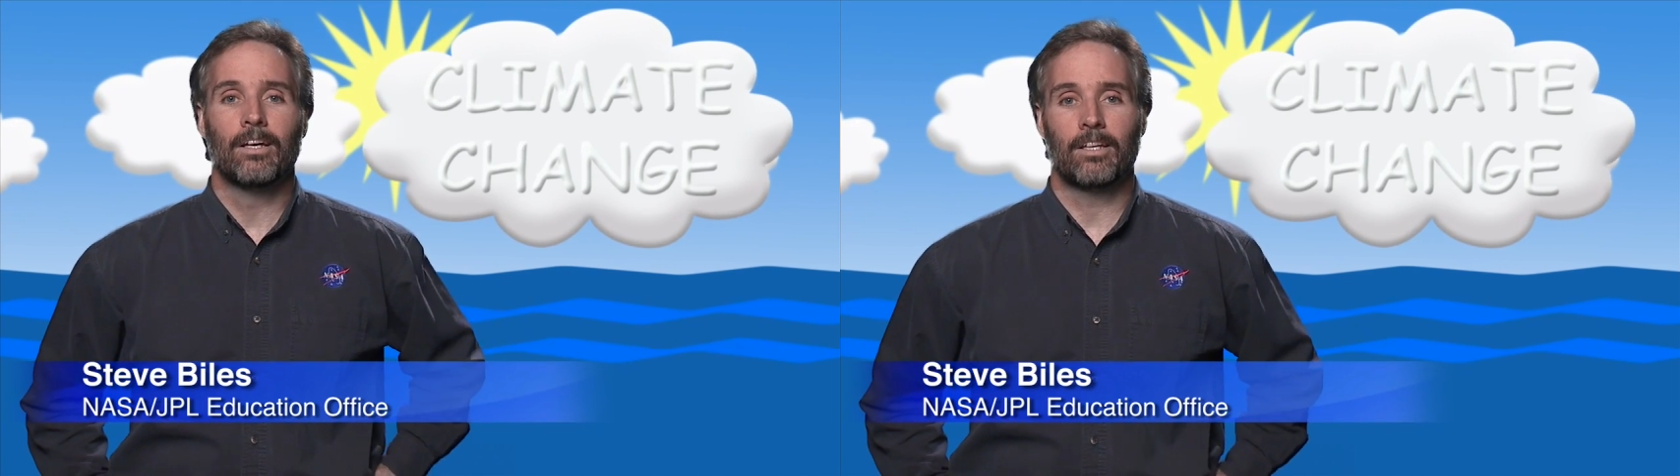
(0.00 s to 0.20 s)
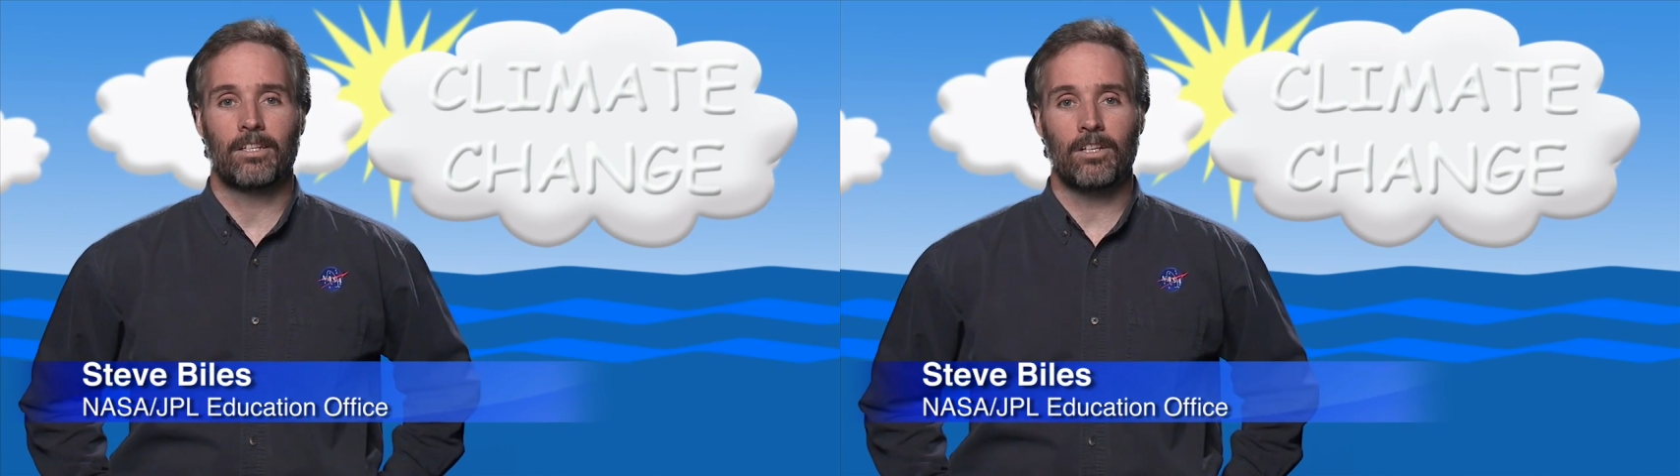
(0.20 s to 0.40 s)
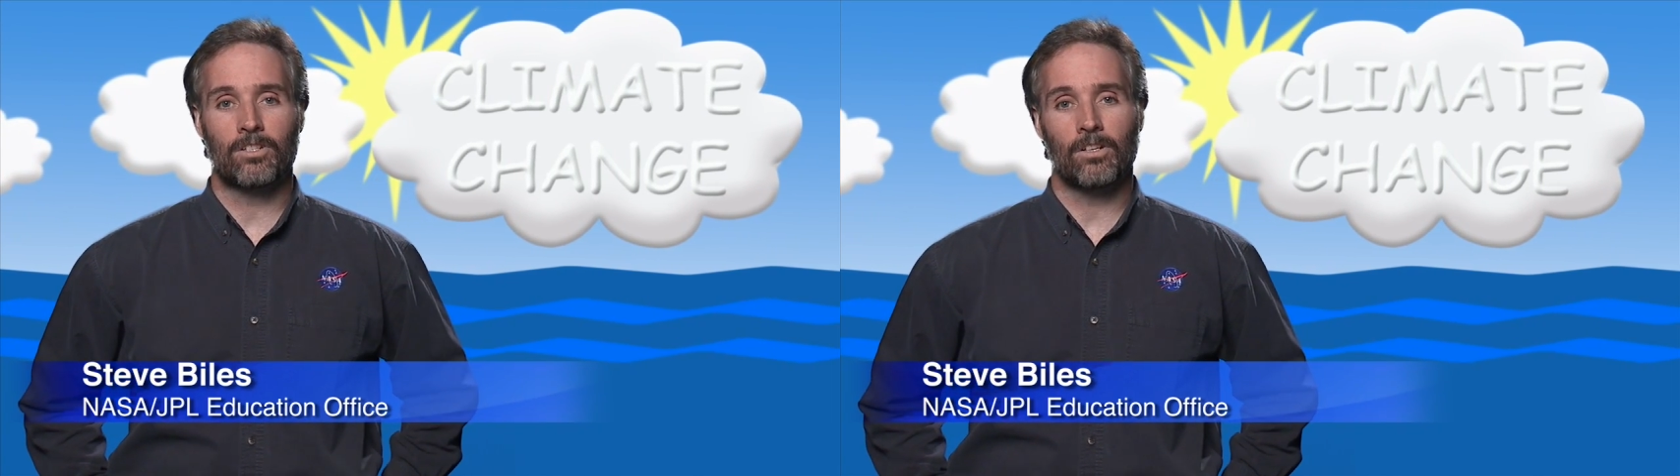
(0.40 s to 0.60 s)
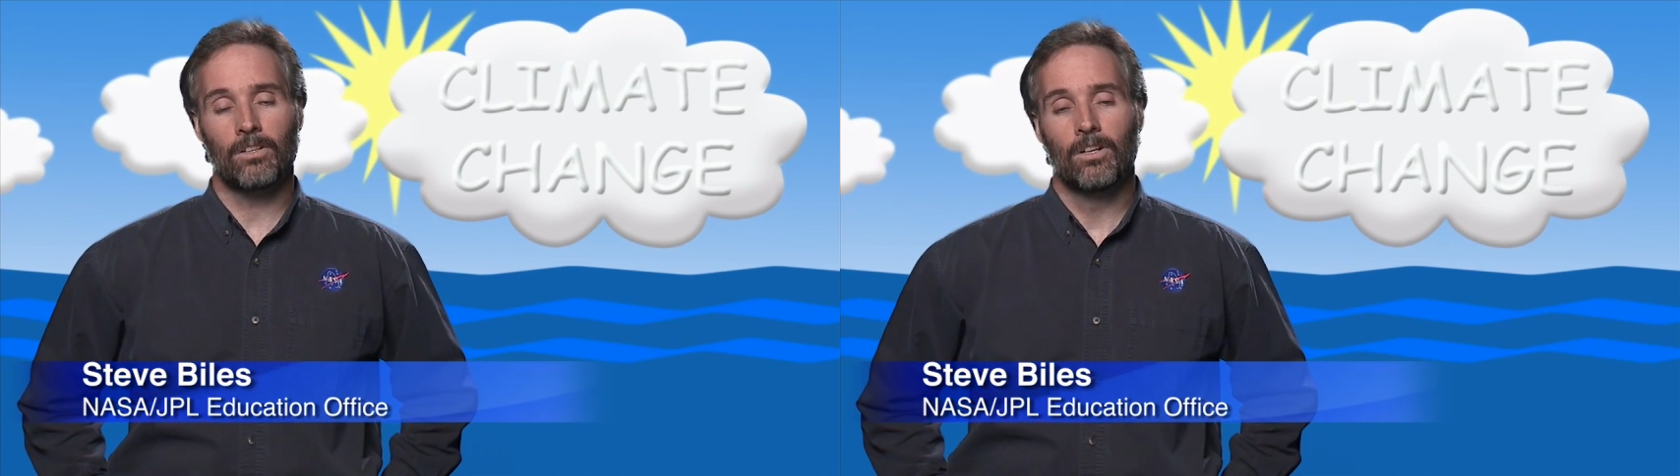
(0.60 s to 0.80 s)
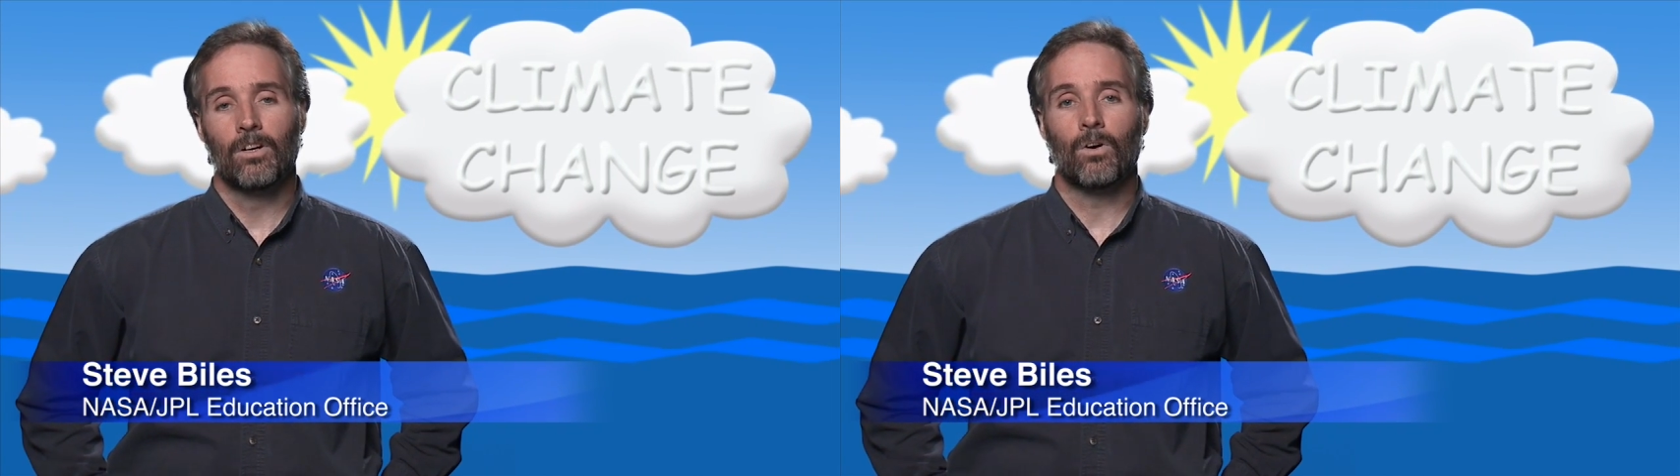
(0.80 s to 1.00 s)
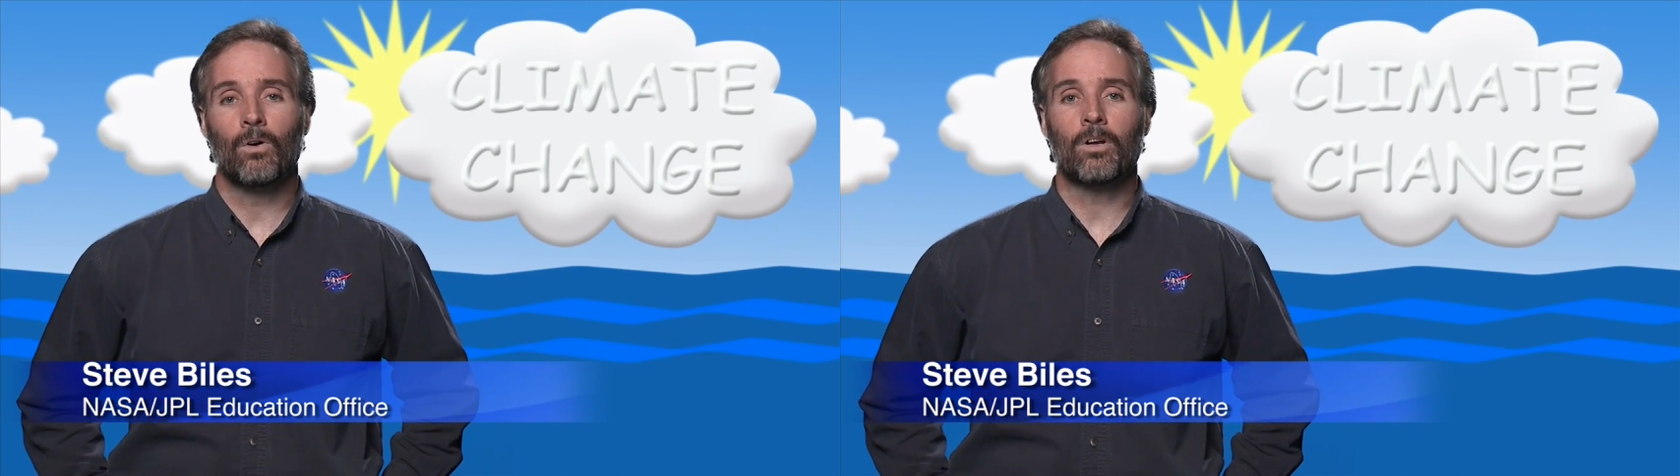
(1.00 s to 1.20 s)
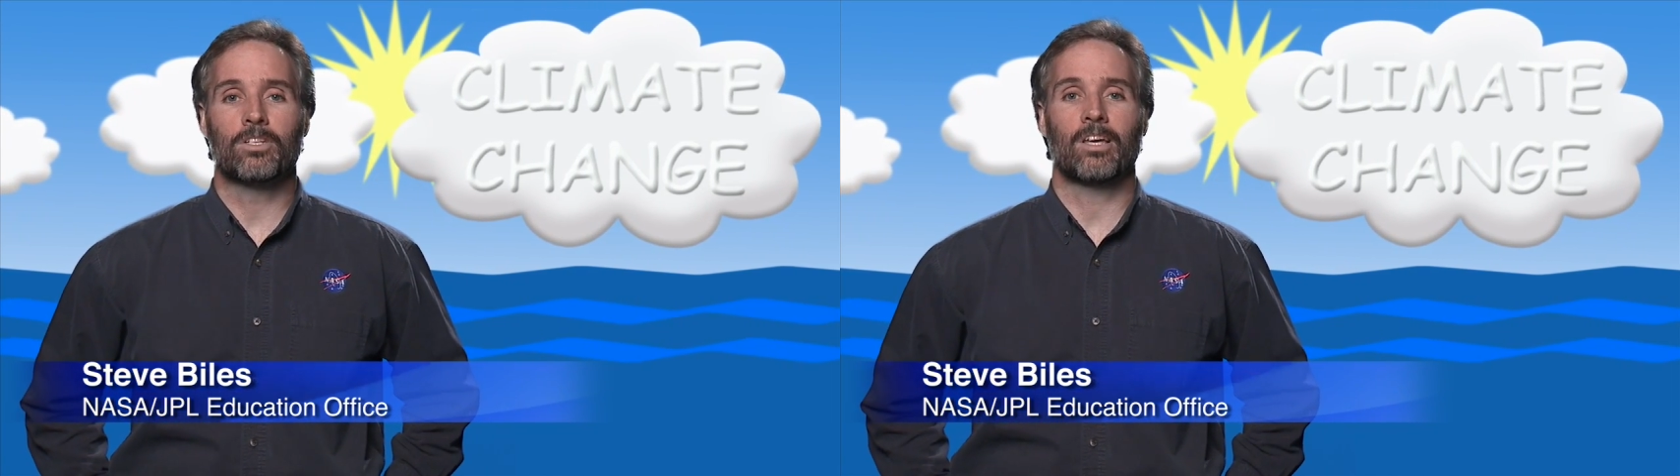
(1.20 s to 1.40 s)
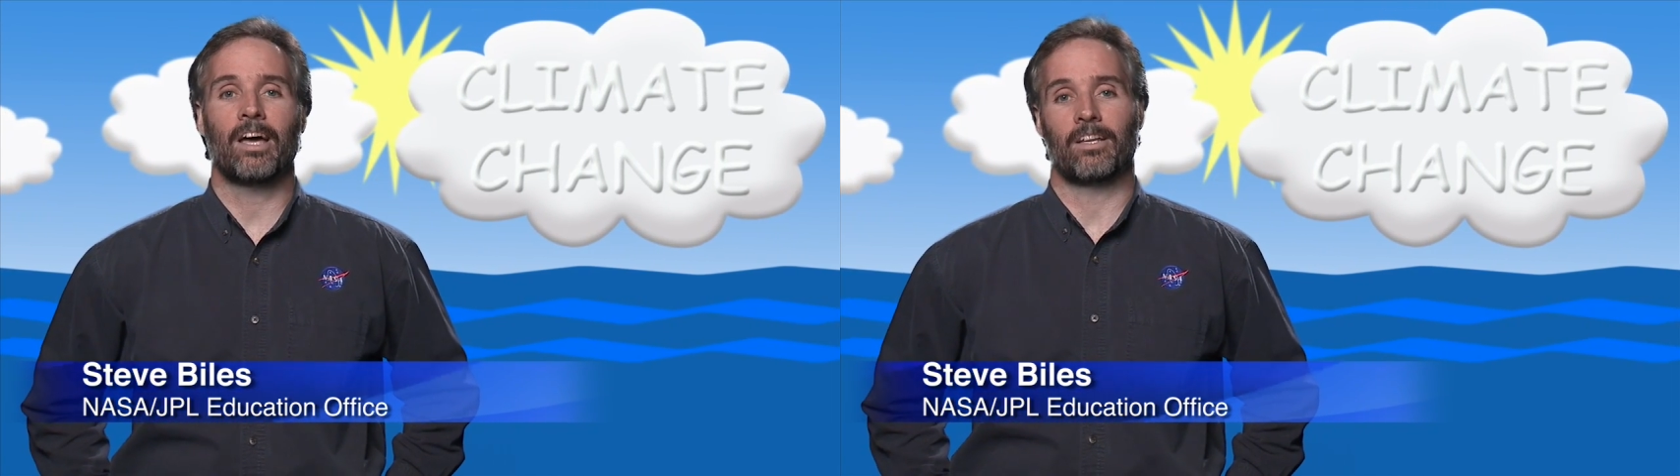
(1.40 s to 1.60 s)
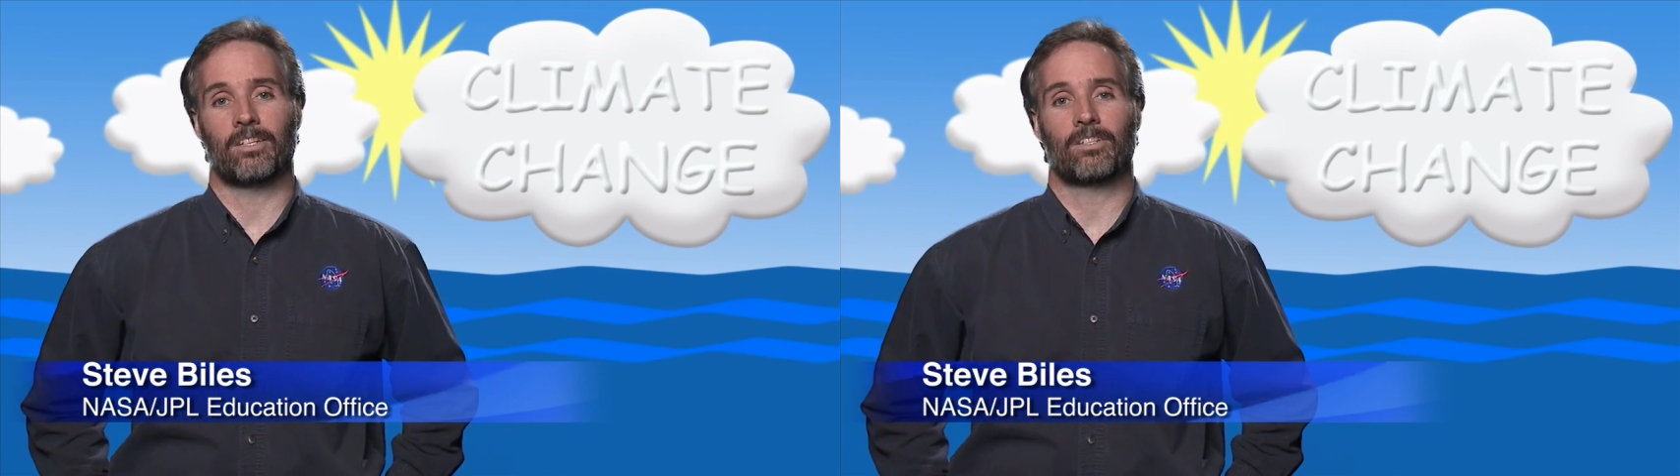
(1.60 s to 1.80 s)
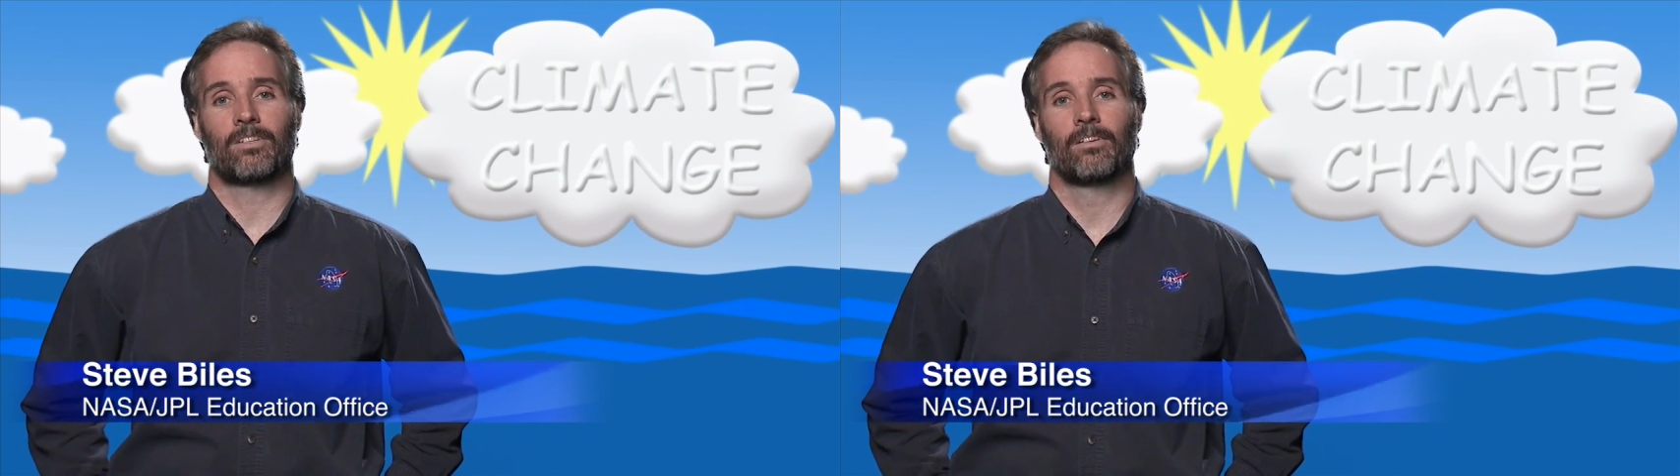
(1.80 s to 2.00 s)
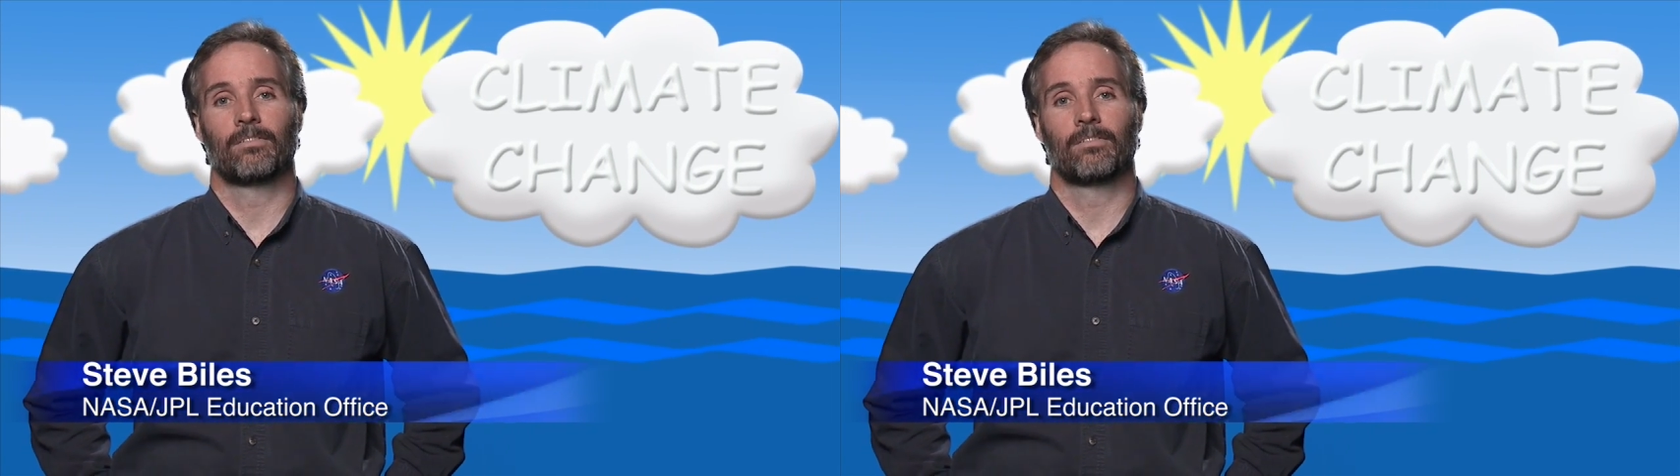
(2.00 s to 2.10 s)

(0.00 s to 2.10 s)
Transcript: a teacher, or a scientist.